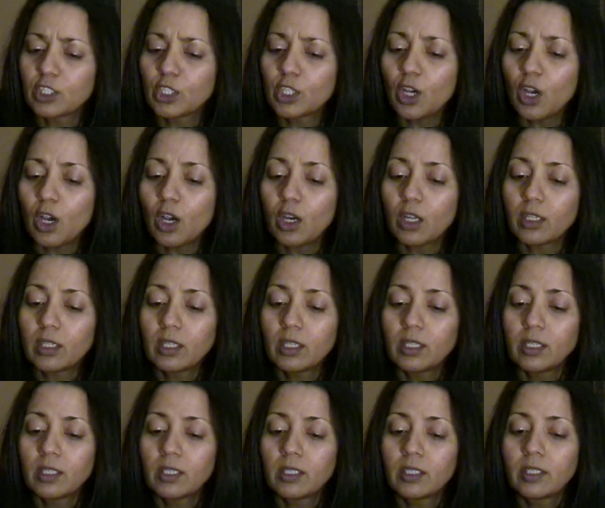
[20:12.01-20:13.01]
God?
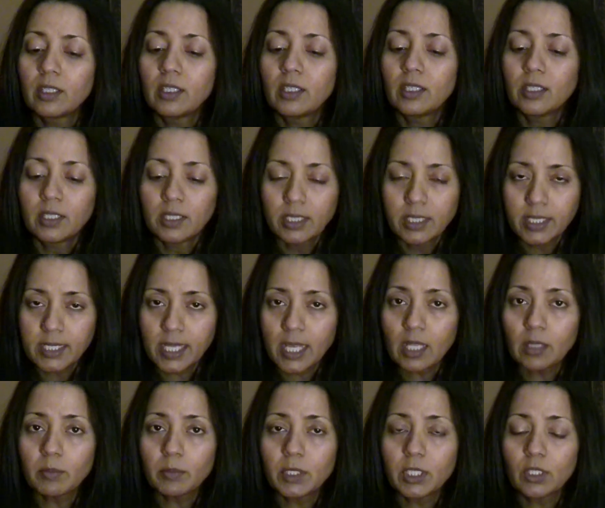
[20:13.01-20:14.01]

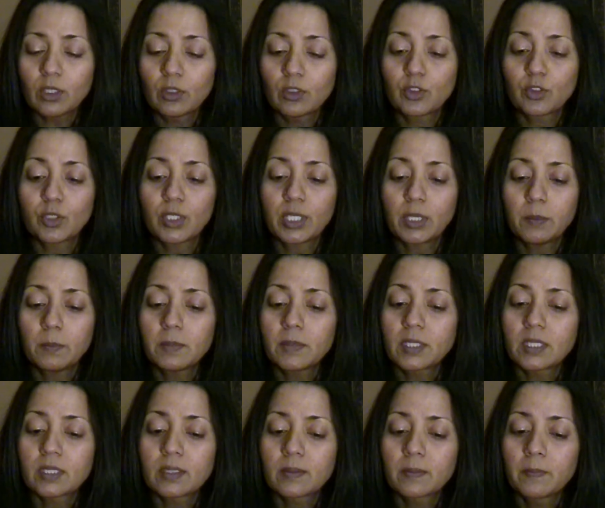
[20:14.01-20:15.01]
Tell me your
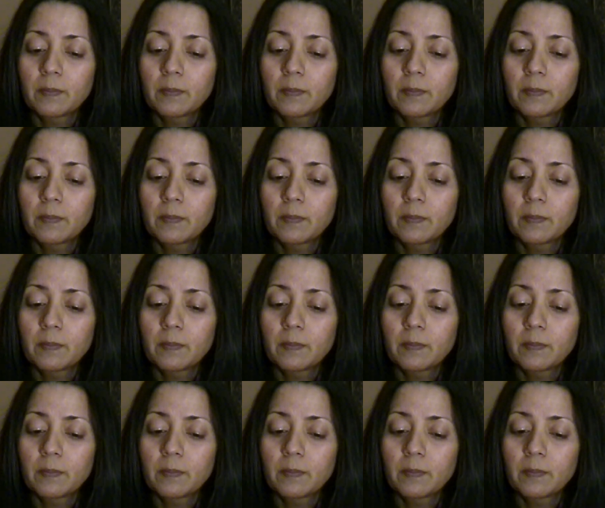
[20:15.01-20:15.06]
dreams."